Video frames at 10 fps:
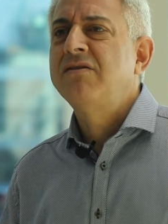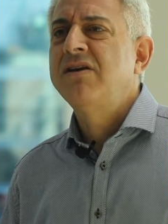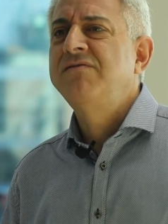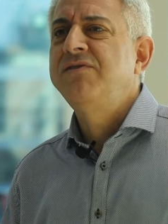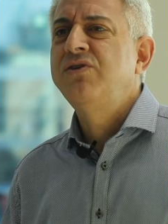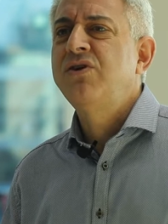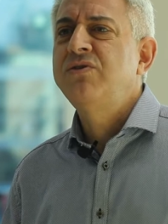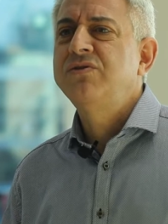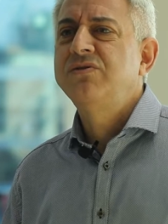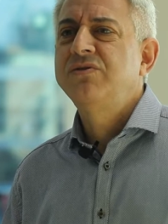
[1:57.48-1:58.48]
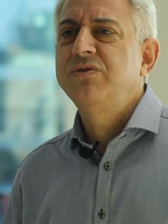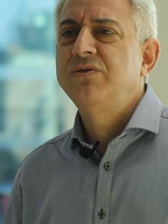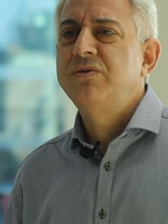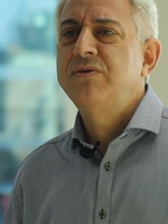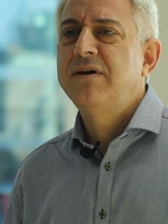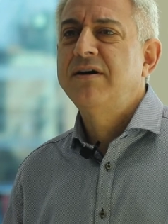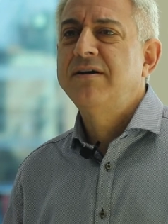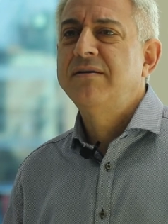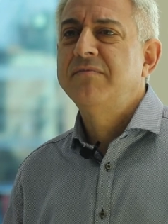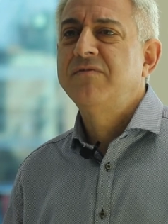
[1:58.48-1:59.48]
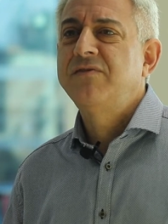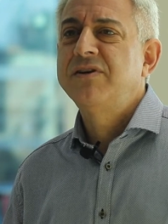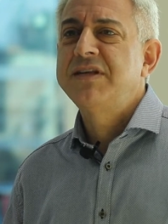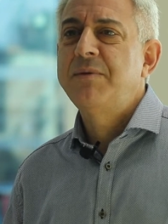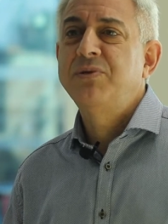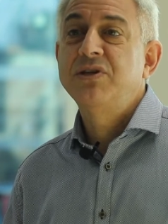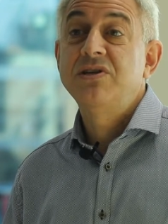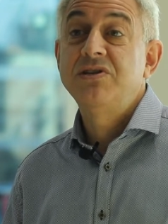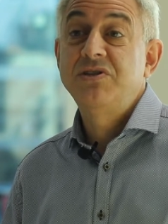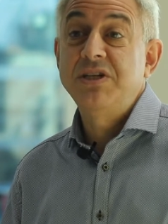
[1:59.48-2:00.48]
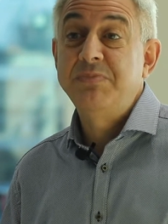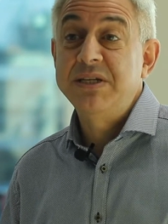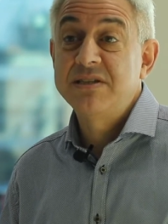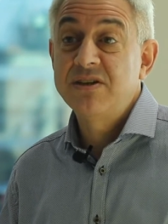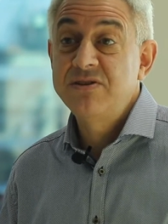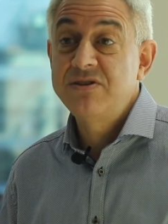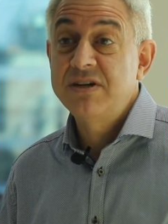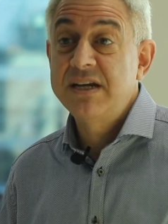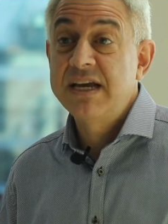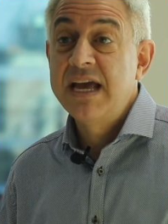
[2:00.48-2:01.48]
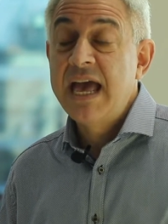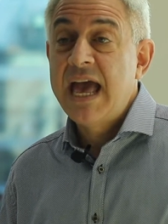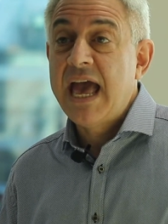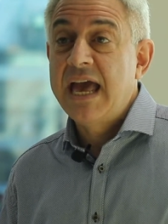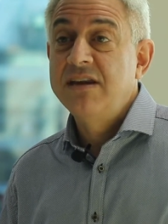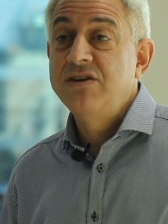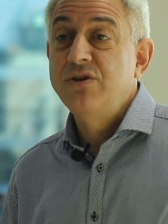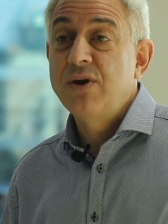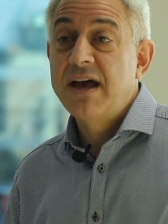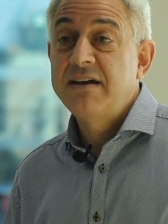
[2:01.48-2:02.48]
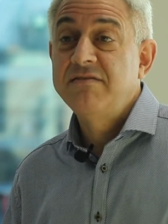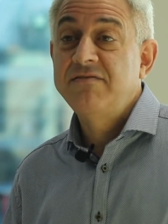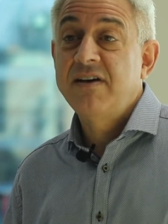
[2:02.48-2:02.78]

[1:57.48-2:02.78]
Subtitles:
if you go to, for example, a GP surgery and you have